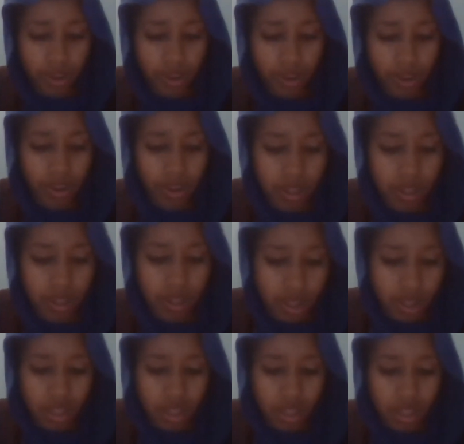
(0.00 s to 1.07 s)

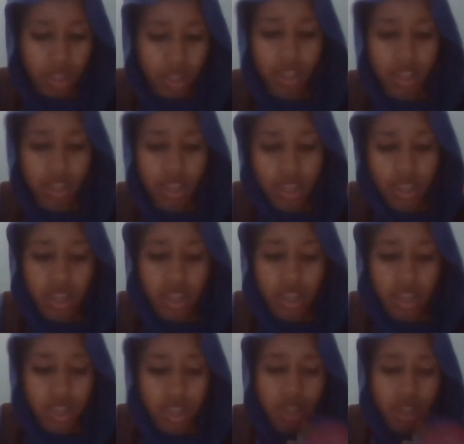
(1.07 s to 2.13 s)

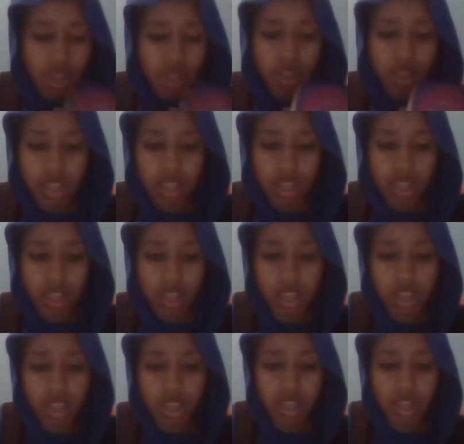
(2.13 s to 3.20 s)

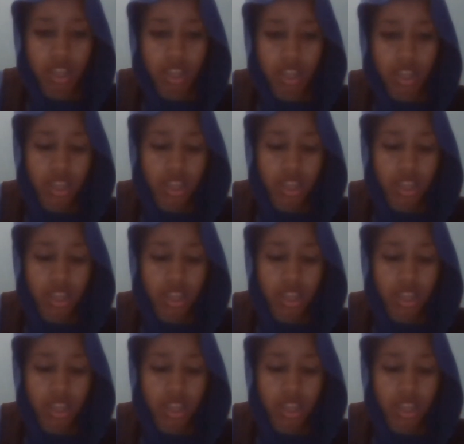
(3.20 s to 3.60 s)
Nothing is said.